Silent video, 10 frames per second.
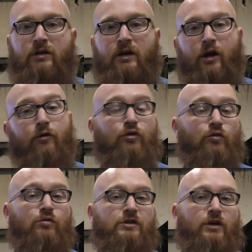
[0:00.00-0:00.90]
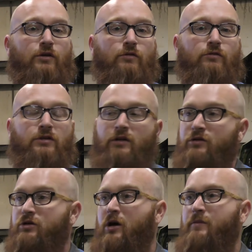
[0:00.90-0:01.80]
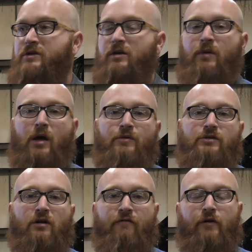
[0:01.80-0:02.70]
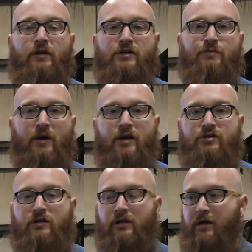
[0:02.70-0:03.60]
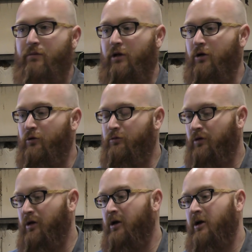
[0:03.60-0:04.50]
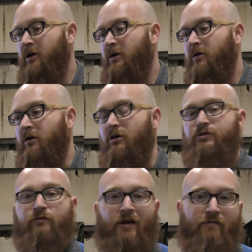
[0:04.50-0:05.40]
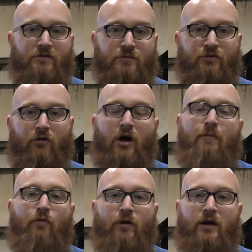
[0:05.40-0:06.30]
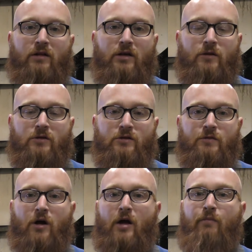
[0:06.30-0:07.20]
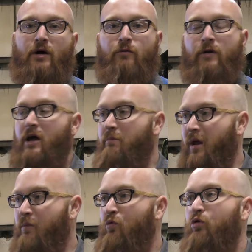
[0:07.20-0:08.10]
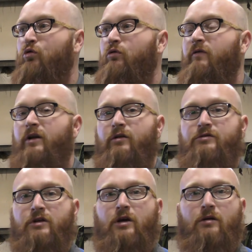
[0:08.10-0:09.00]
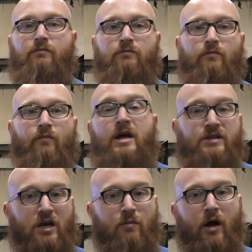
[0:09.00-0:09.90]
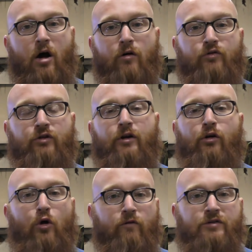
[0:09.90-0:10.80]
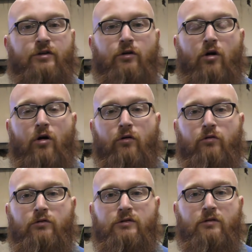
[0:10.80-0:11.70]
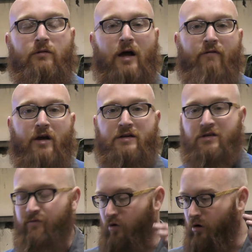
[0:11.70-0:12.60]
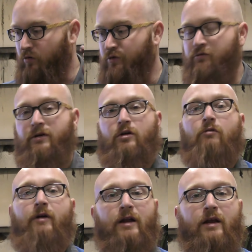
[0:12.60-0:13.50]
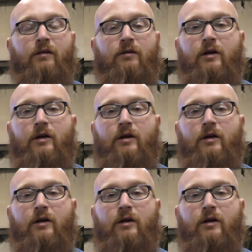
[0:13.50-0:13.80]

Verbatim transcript: in any other tools I use in the shop, check my Amazon affiliates page in the link below. Also, if you haven't subscribed, go ahead and hit the subscribe button. We got many more cool videos to come. Check my Auto Trader Oversteer articles. I've got several articles written already